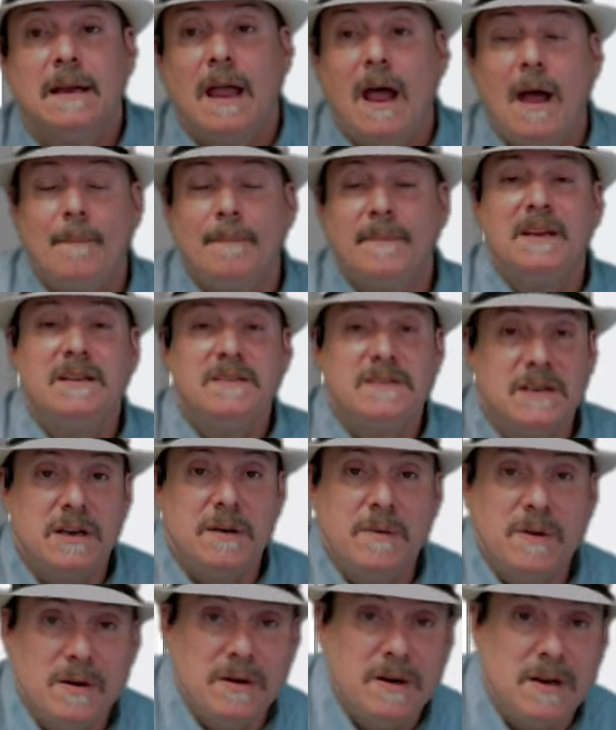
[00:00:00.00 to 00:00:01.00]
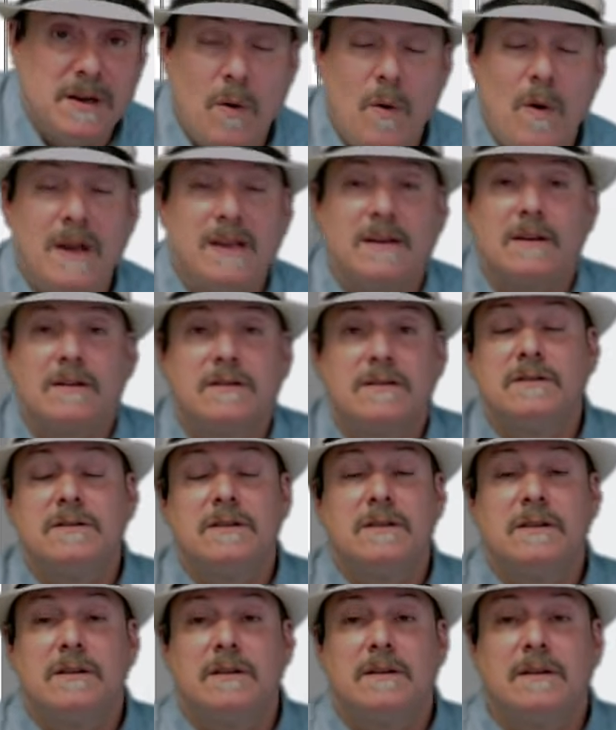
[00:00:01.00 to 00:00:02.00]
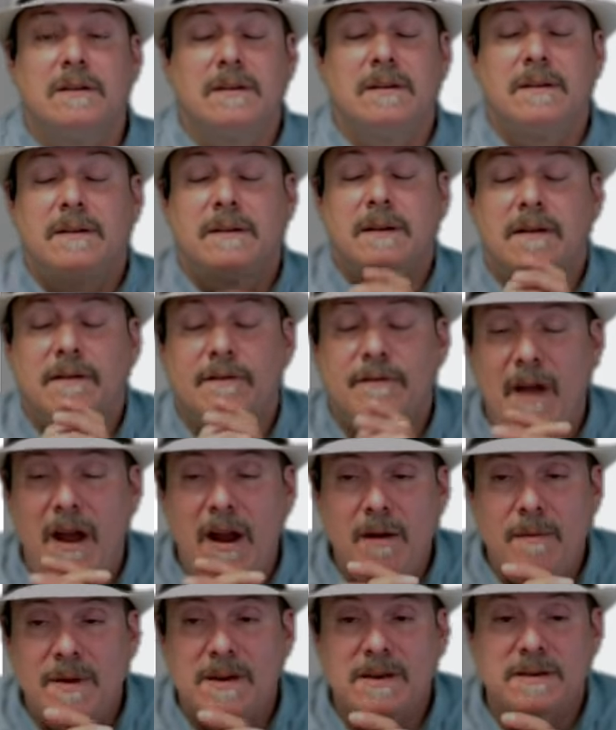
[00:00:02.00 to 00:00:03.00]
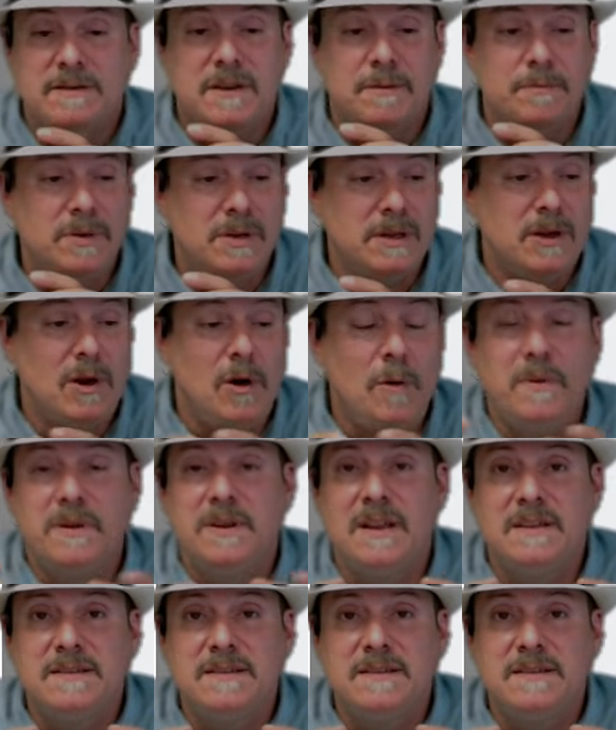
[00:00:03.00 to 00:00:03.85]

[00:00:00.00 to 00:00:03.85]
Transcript: um, it's a community coin. The, the, the environment is completely open.